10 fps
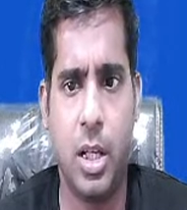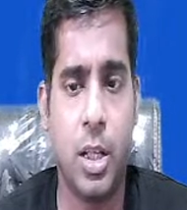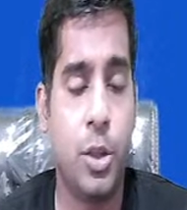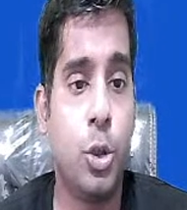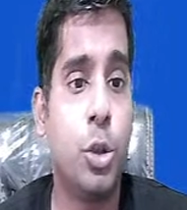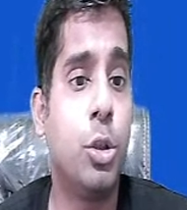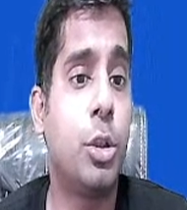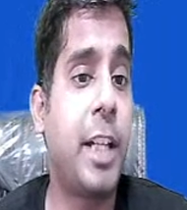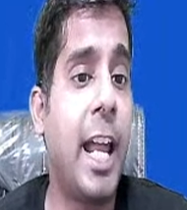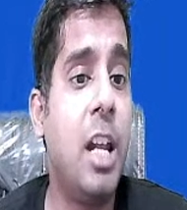No,
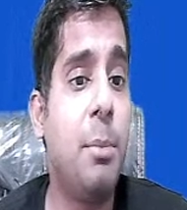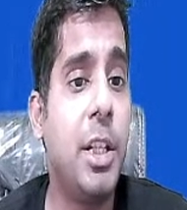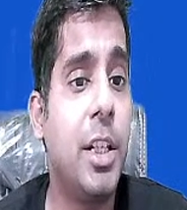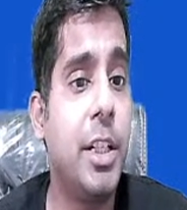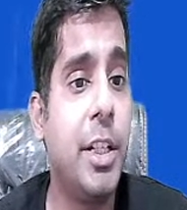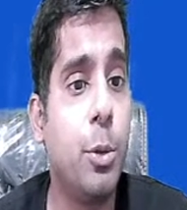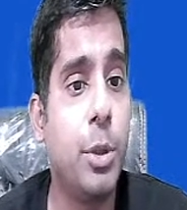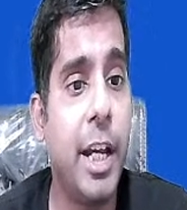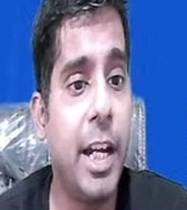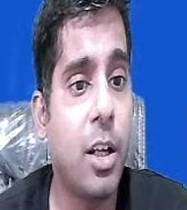tell me the due
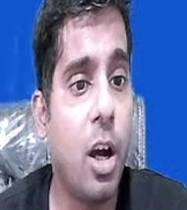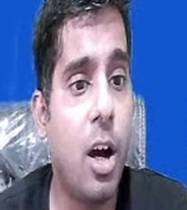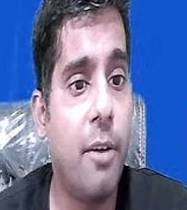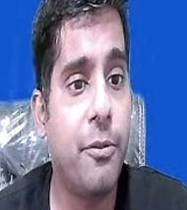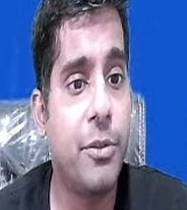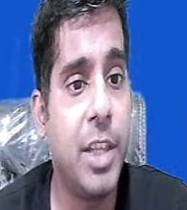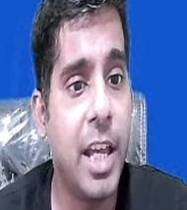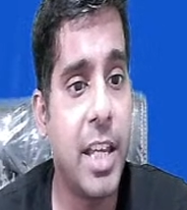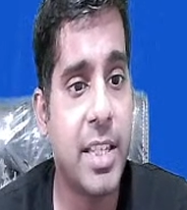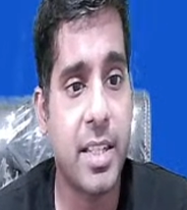date of
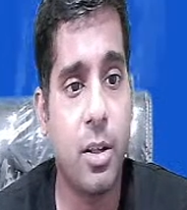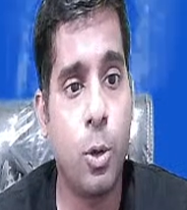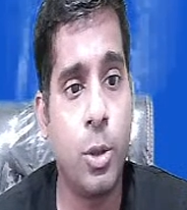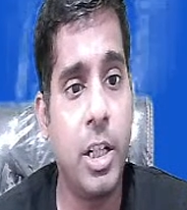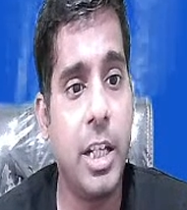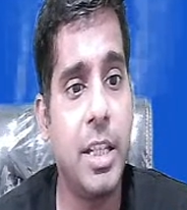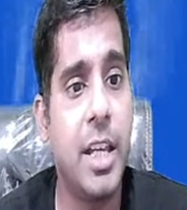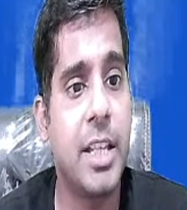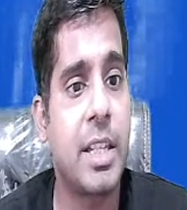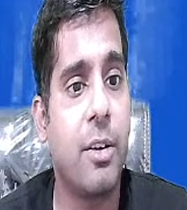this. Only
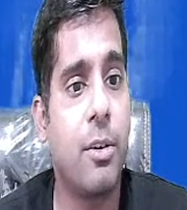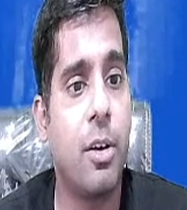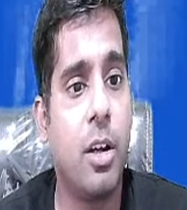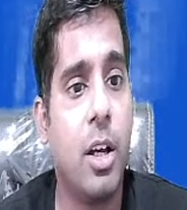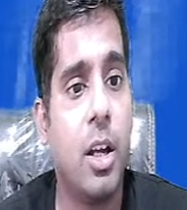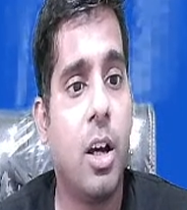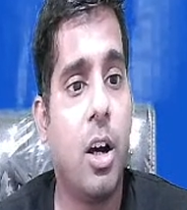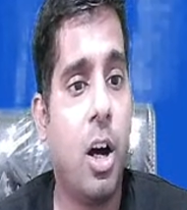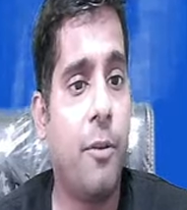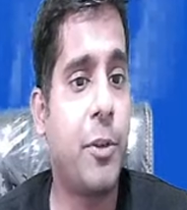this.
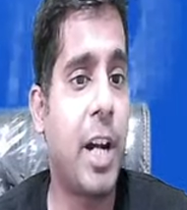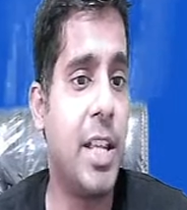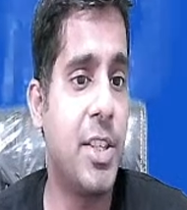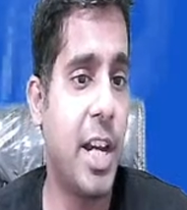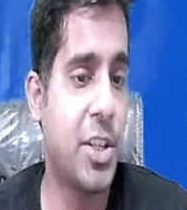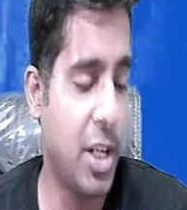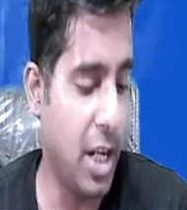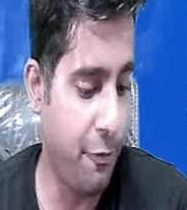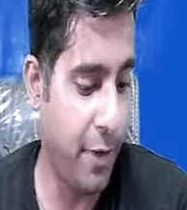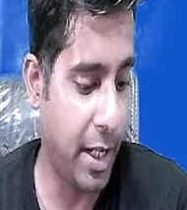Of transaction
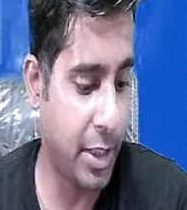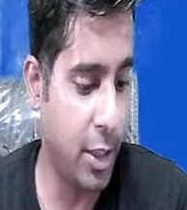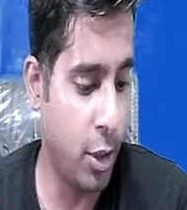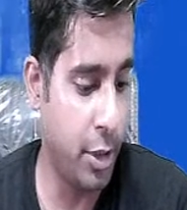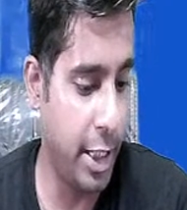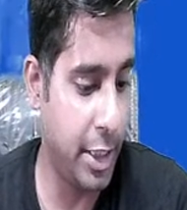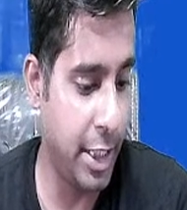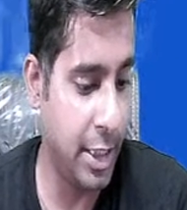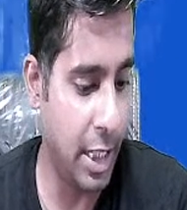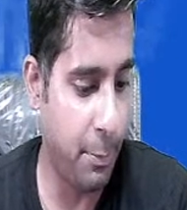affected on
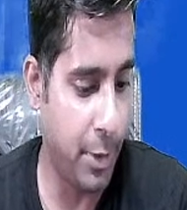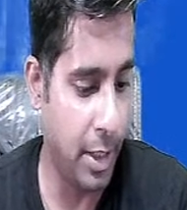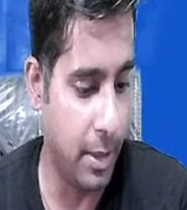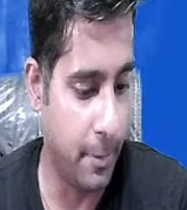18th April.